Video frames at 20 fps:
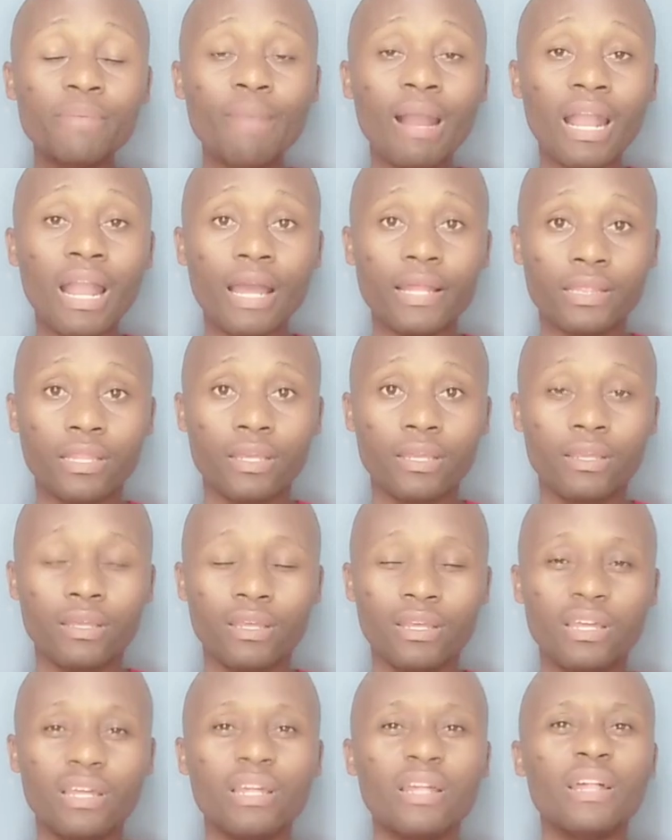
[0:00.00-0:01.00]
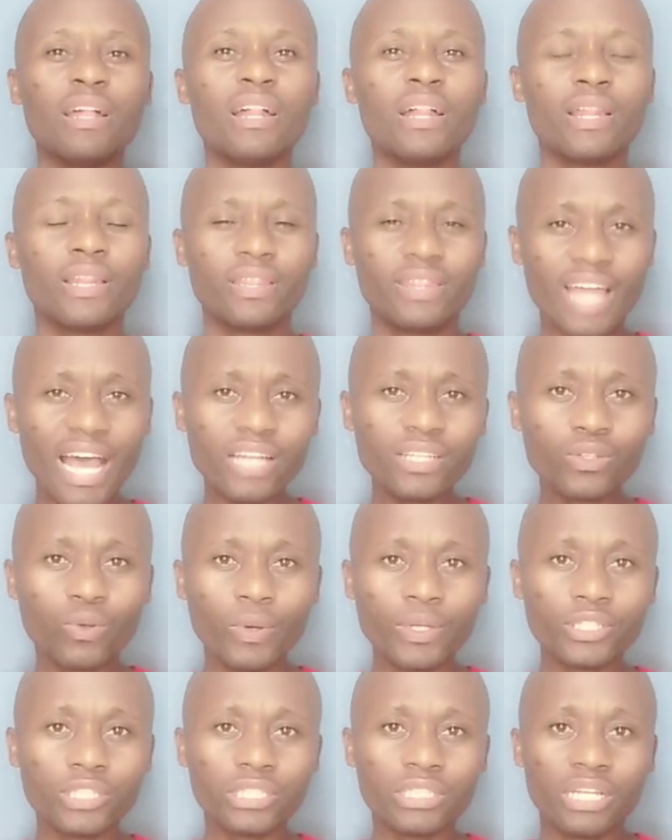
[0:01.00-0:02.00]
McCarthy? That
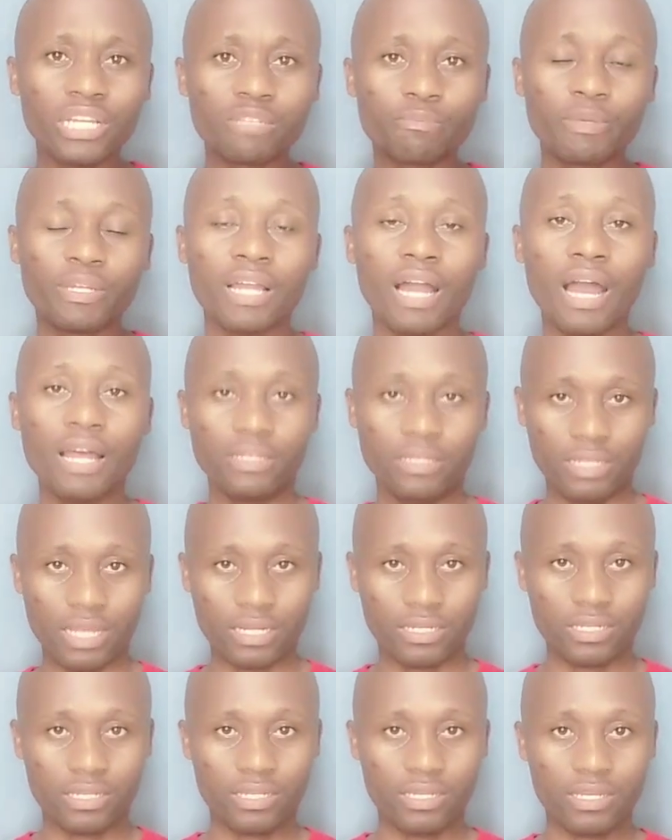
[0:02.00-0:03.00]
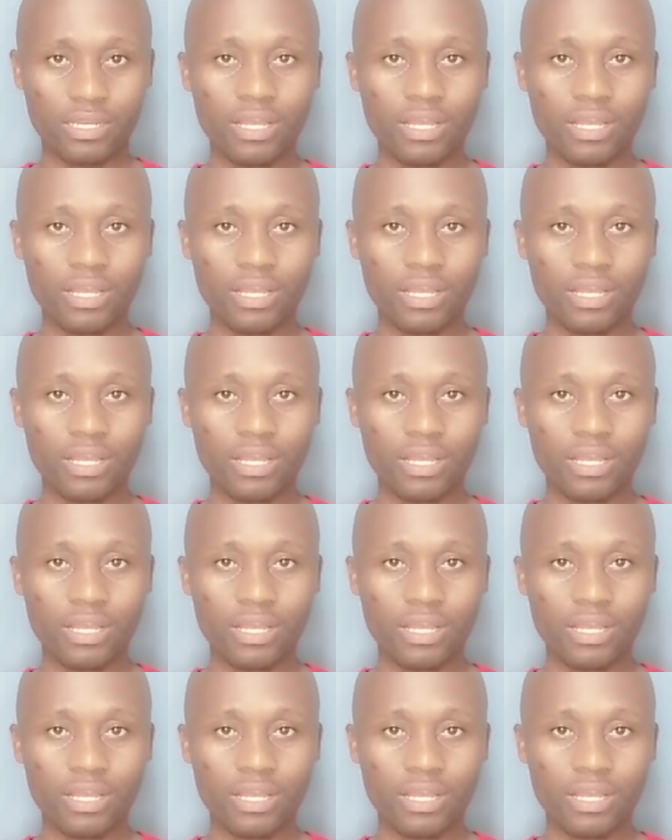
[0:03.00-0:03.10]
question has been answered.